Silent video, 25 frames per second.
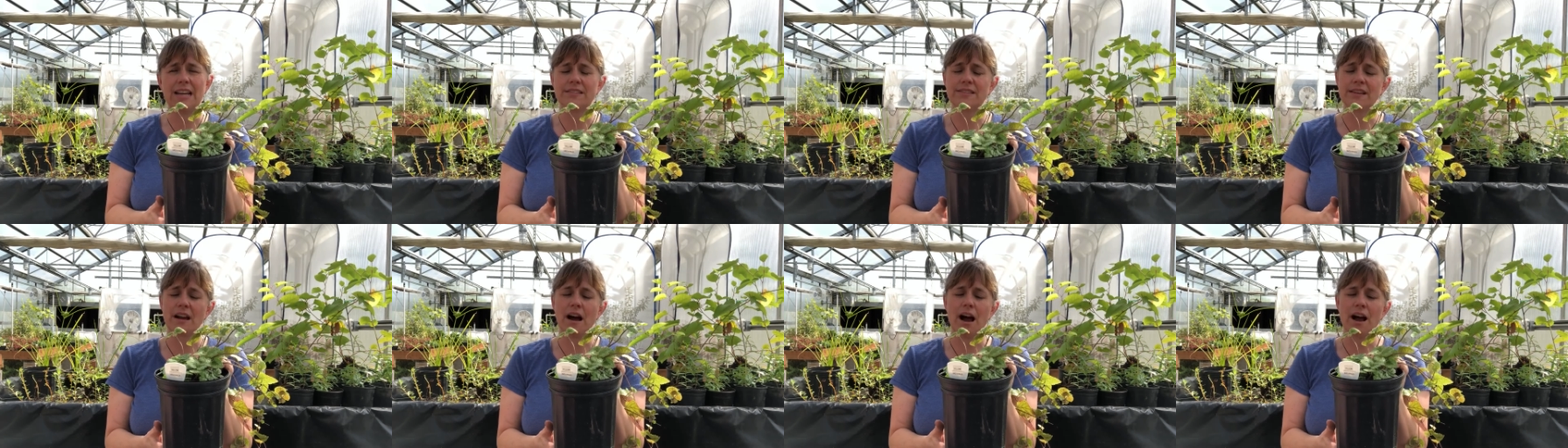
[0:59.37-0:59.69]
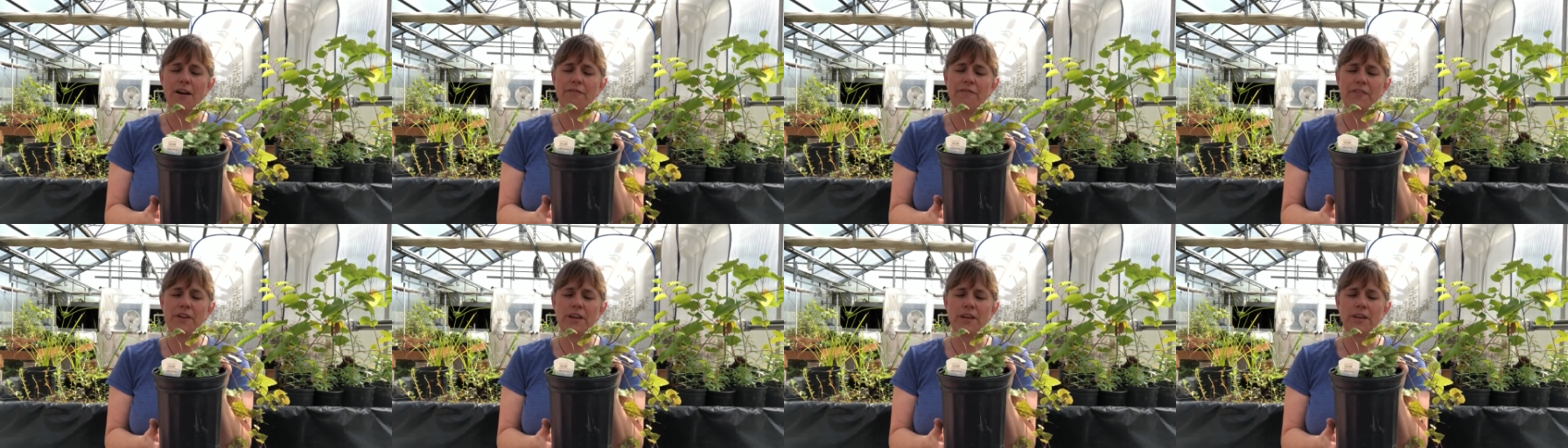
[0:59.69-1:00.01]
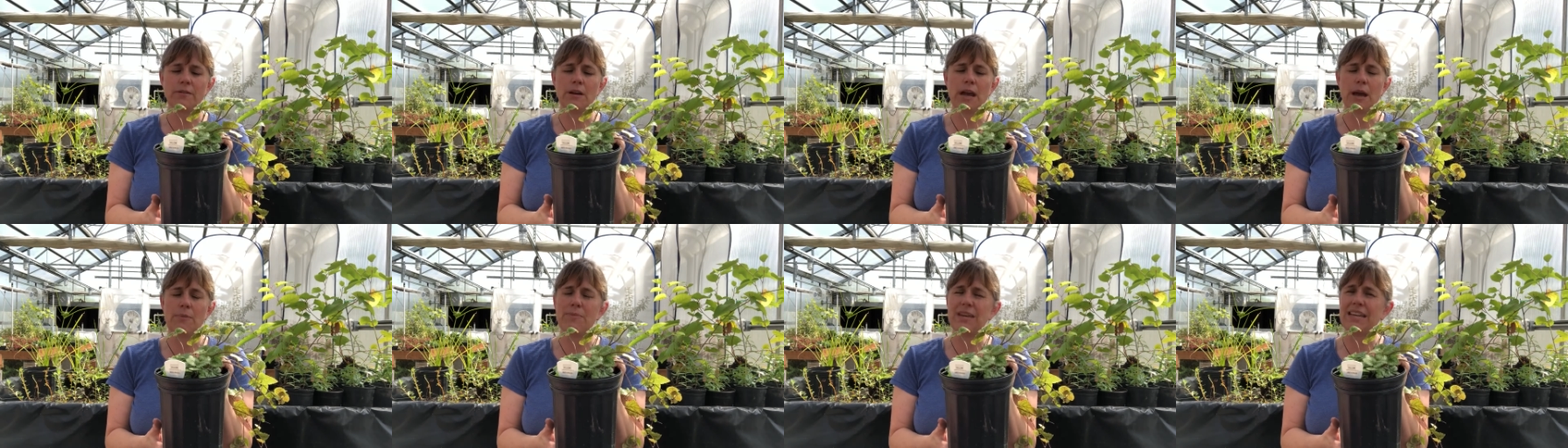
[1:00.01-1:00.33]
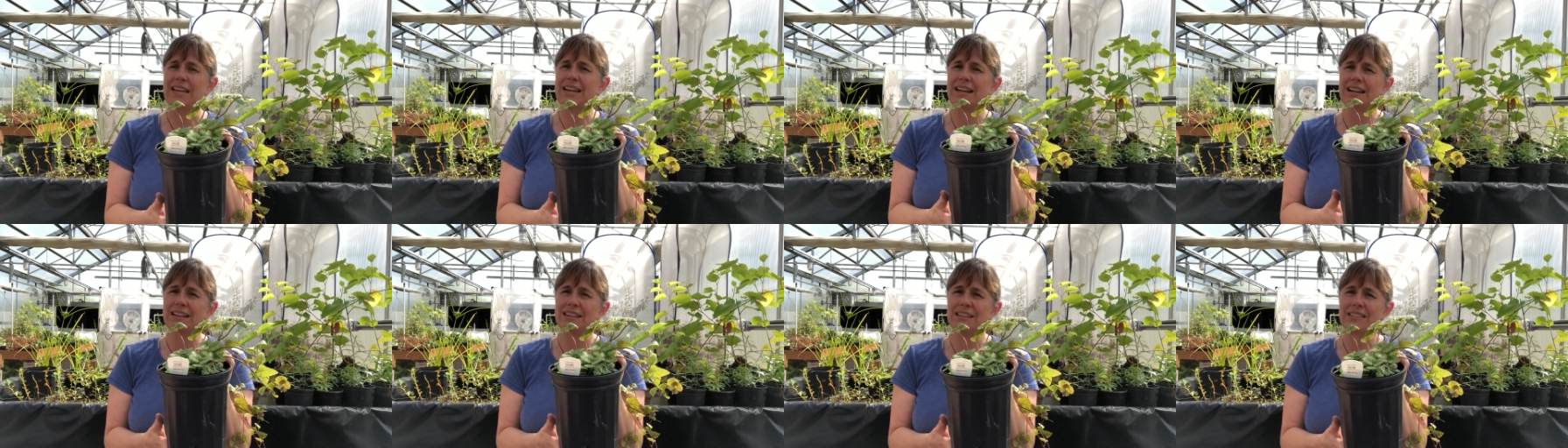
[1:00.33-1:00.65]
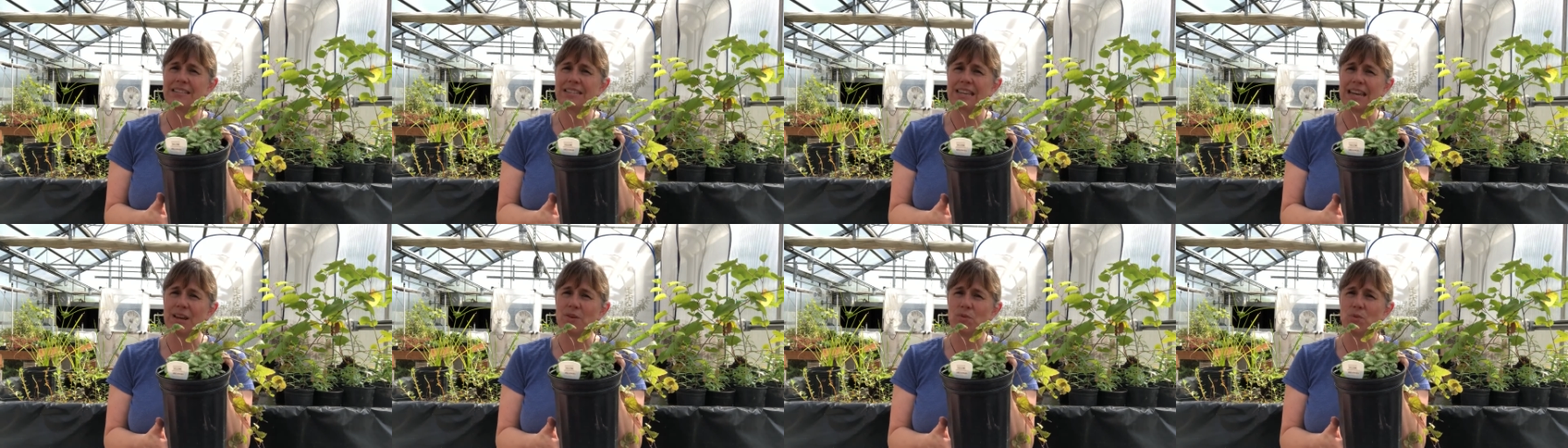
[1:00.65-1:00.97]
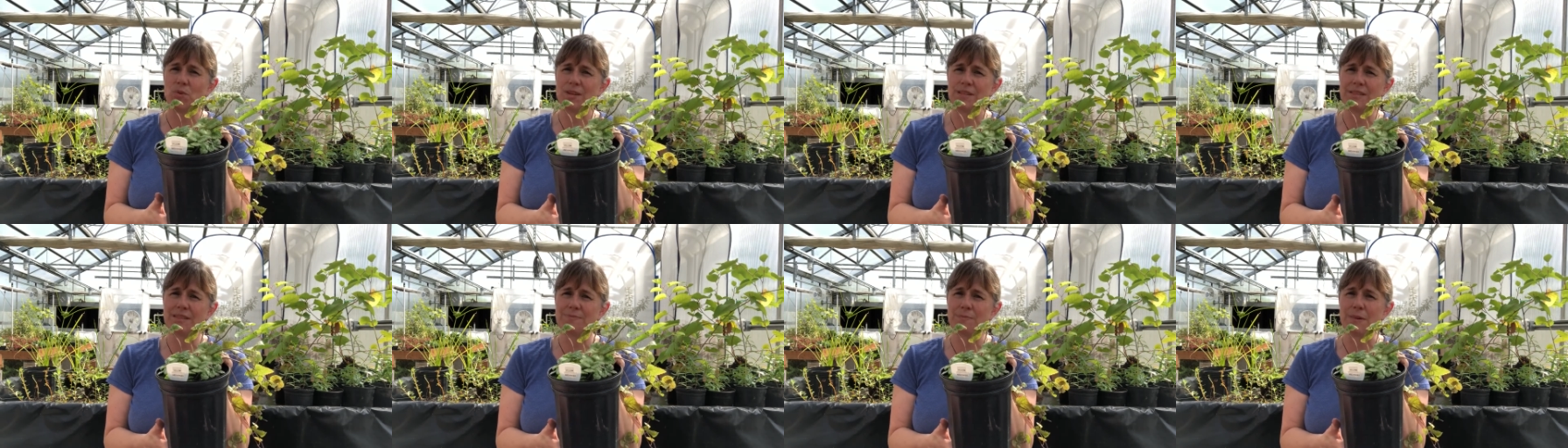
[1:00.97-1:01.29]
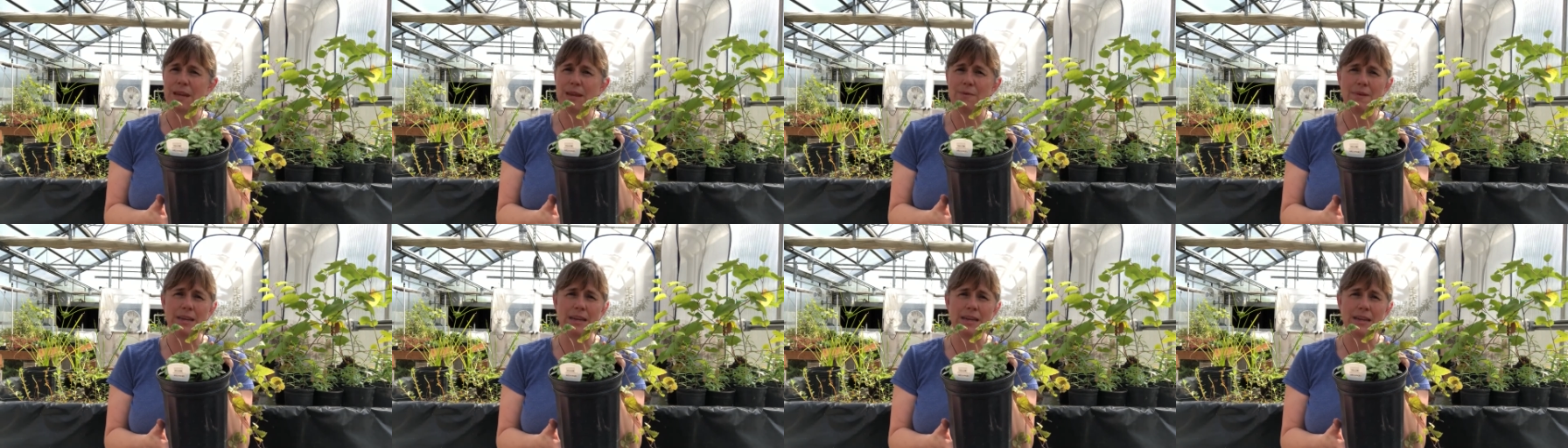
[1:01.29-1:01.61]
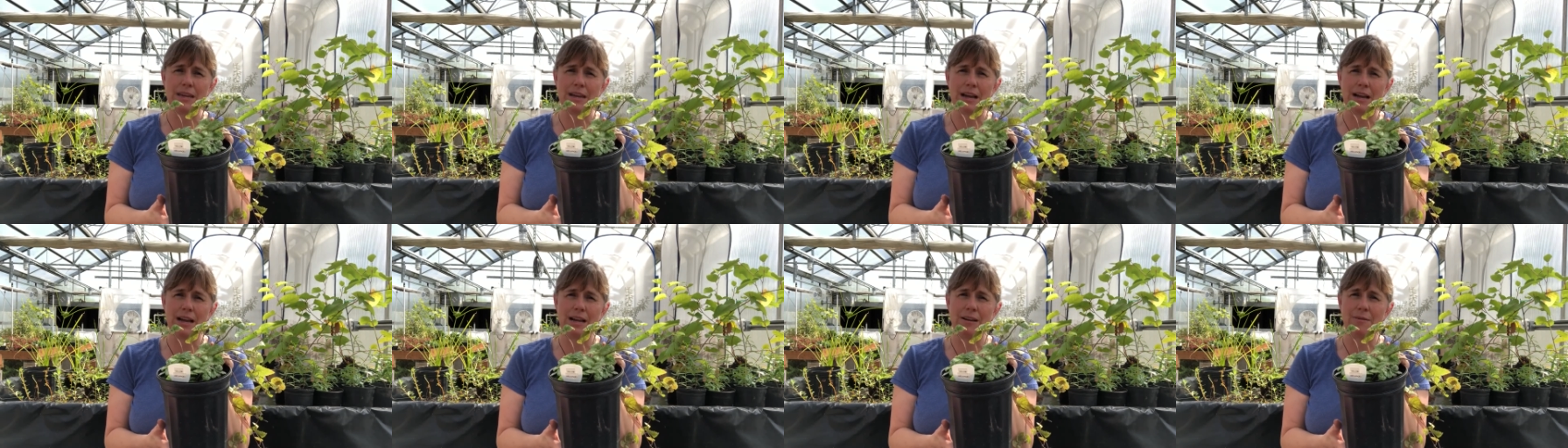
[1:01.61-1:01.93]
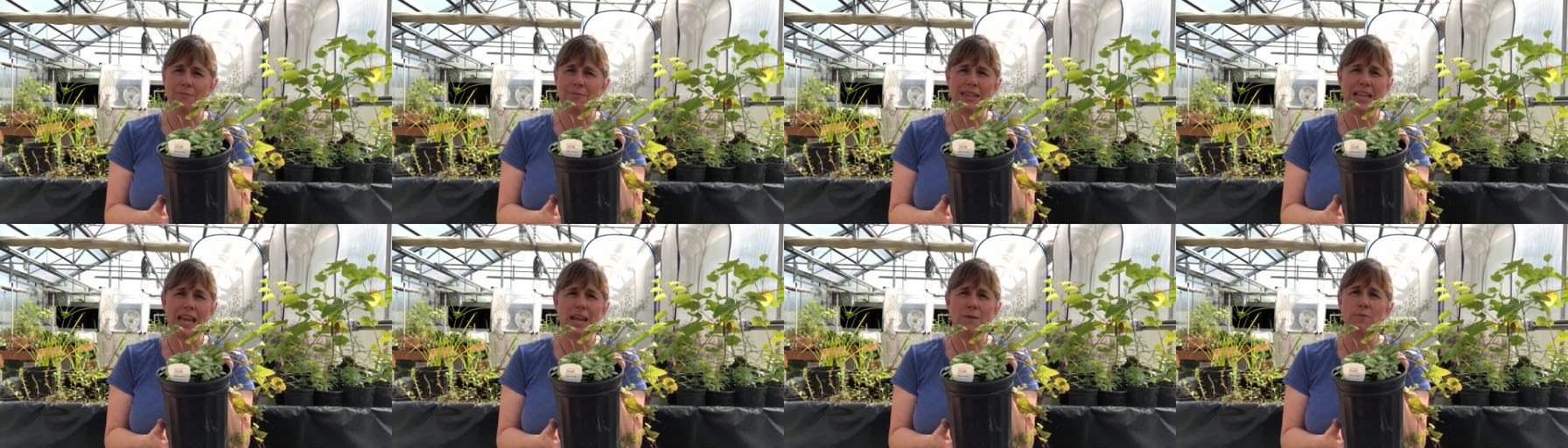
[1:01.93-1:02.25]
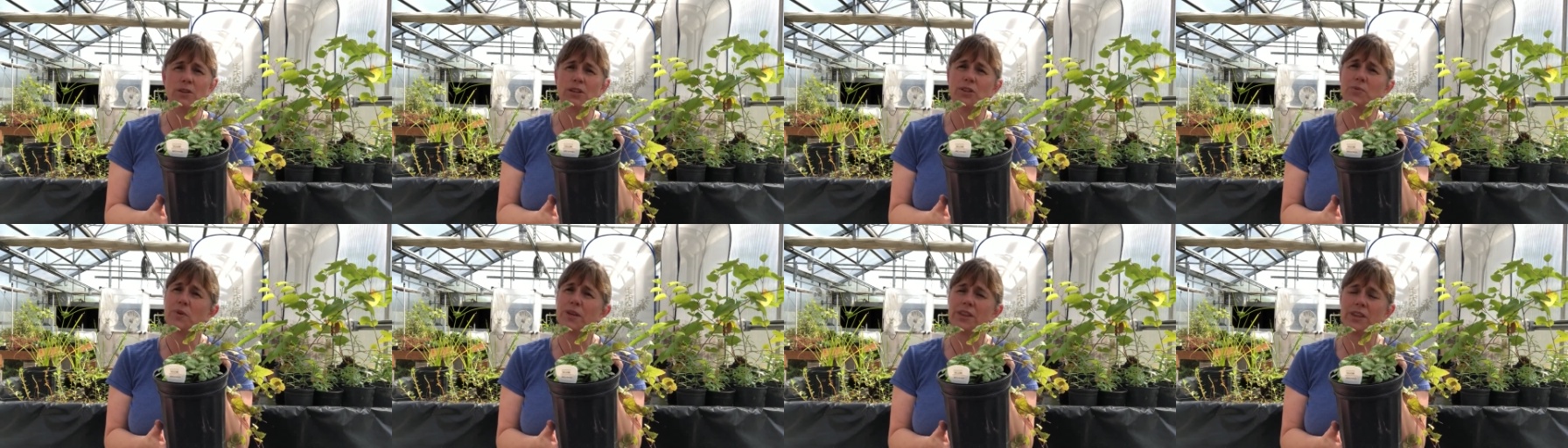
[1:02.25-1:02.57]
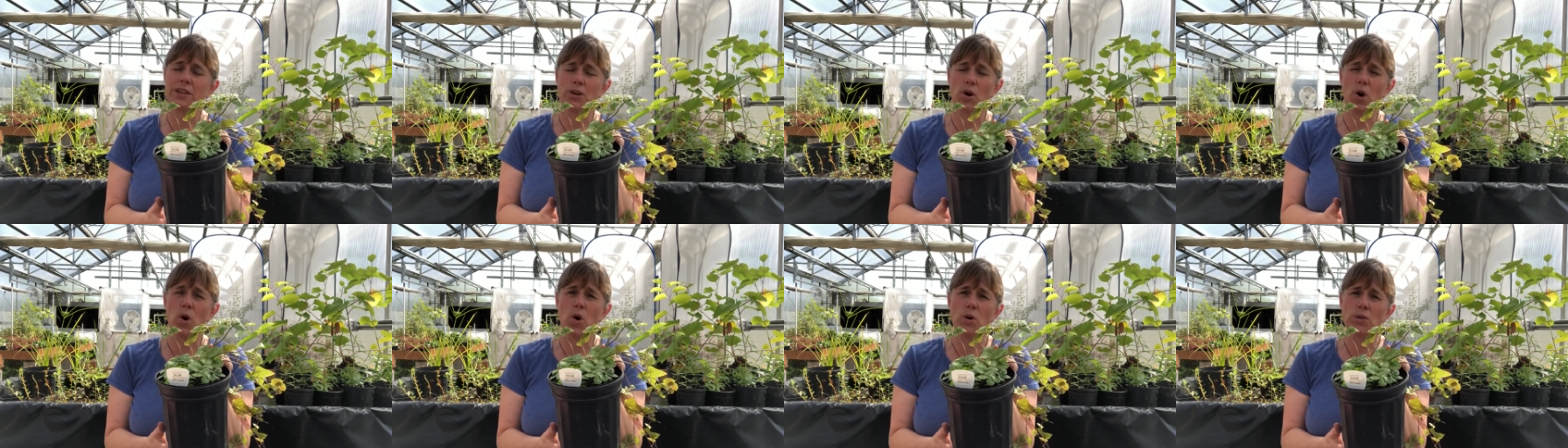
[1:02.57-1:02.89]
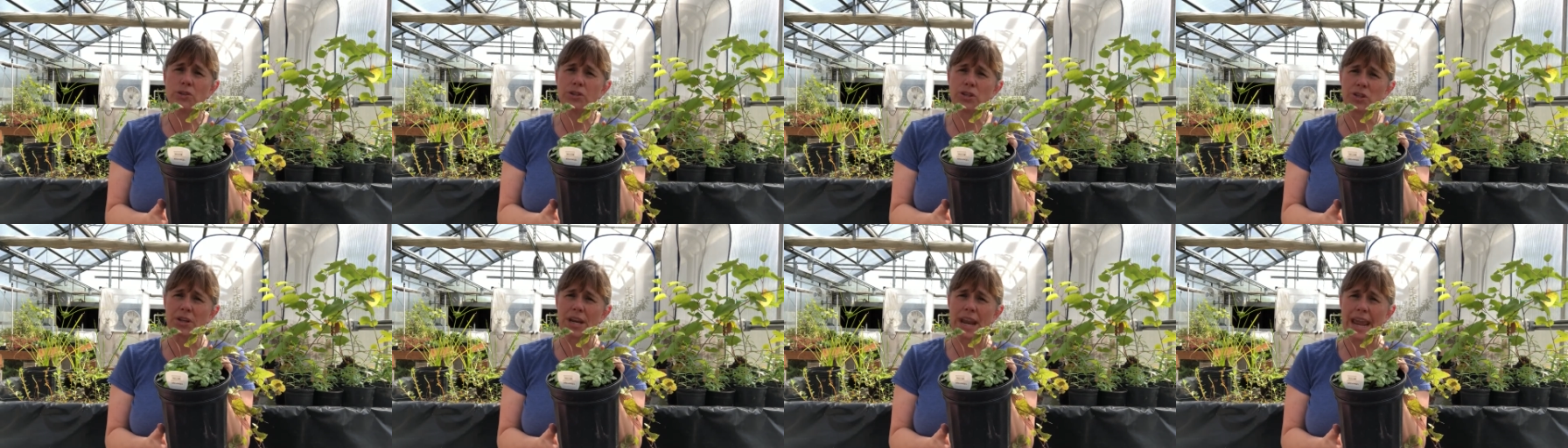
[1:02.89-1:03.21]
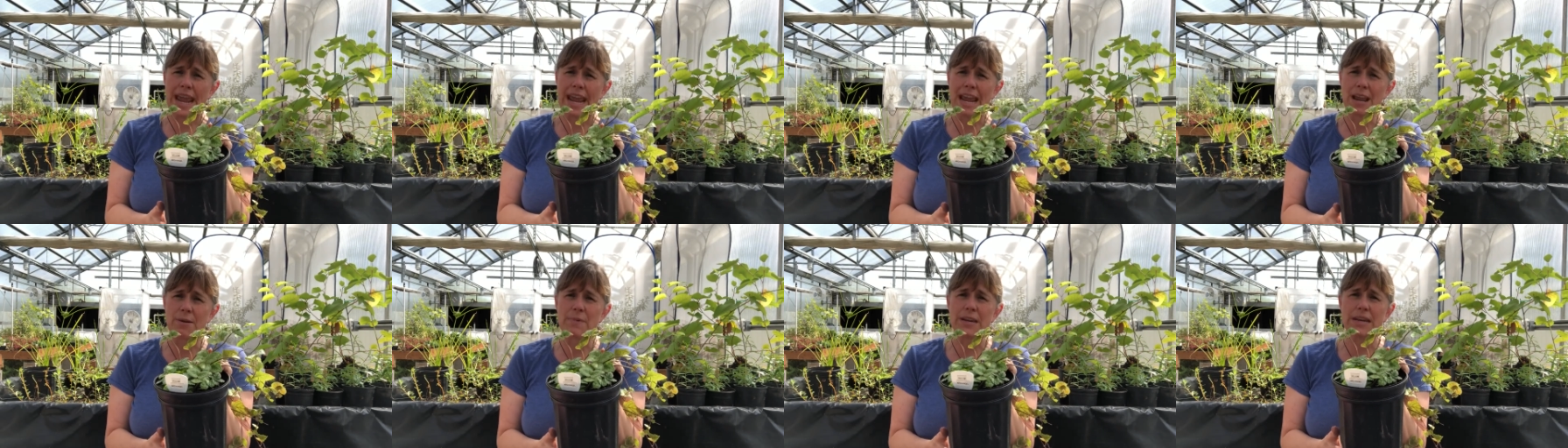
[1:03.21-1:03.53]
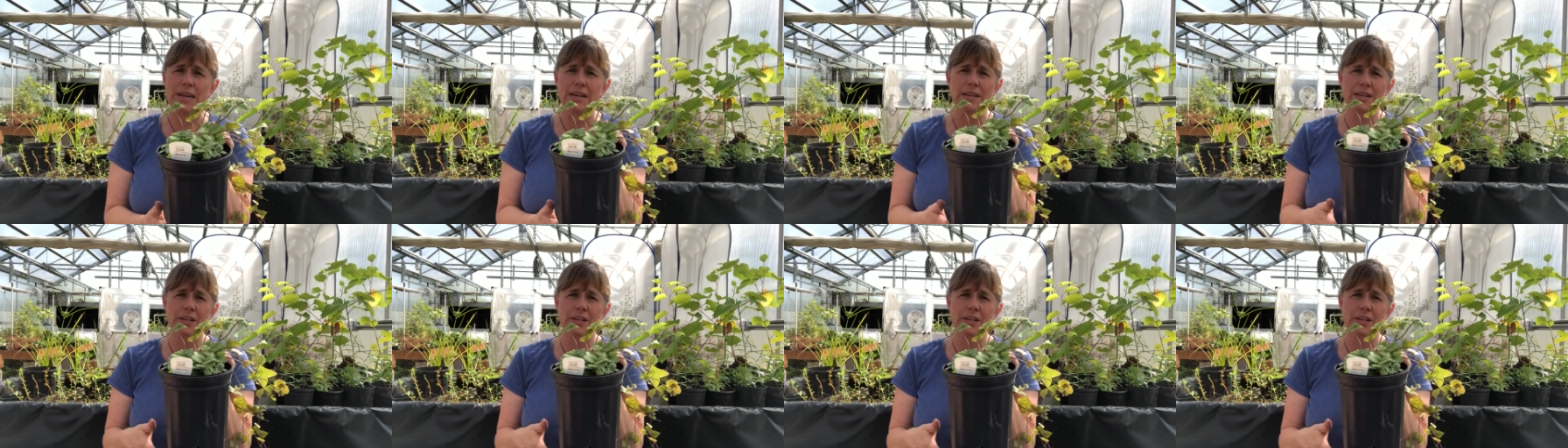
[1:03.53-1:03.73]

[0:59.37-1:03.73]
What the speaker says: it's often because it was maybe labeled with an older name and it